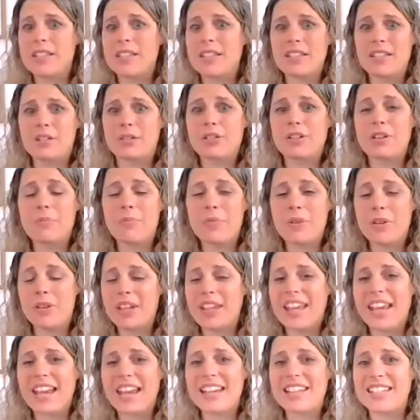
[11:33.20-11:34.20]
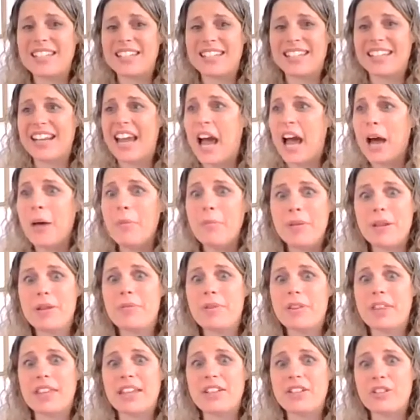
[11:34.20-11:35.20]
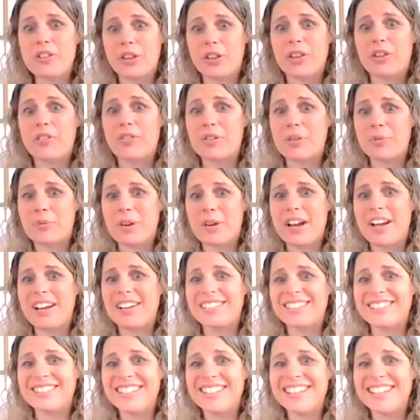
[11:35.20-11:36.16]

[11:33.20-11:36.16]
still communicating and happy with each other as well.